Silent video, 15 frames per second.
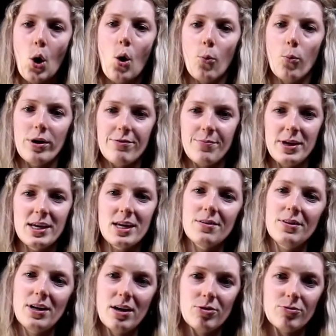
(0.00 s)
We've been
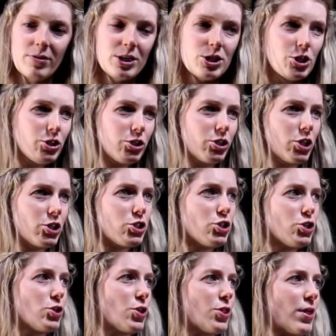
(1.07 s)
given an original
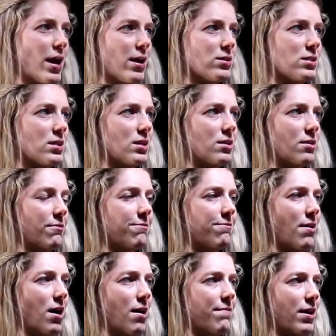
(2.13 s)

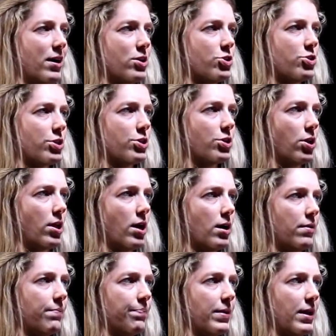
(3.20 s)
$2,500
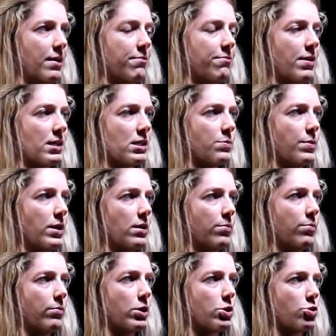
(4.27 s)
investment,
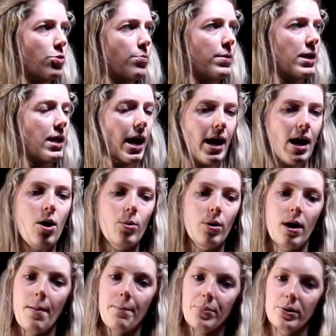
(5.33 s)
which will be our
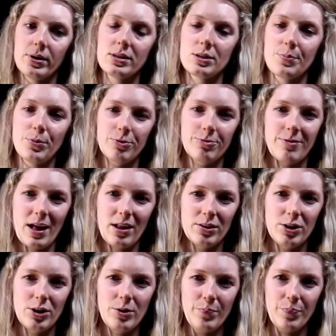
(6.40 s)
principal
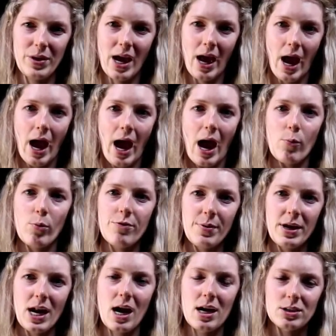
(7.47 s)
value, and we've
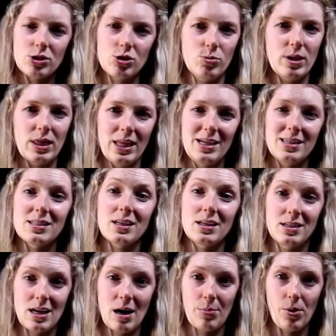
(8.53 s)
been asked to at least
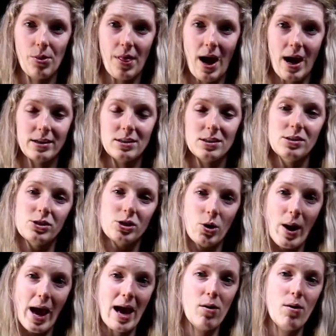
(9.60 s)
double that. So
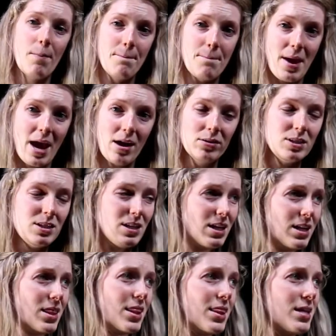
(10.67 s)
our amount
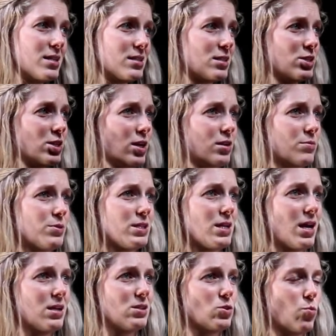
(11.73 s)
in this
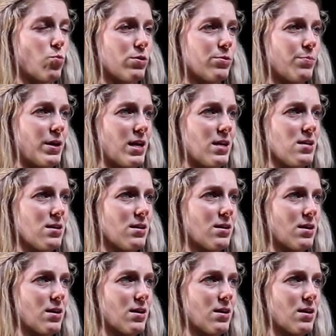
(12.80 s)
circumstance will be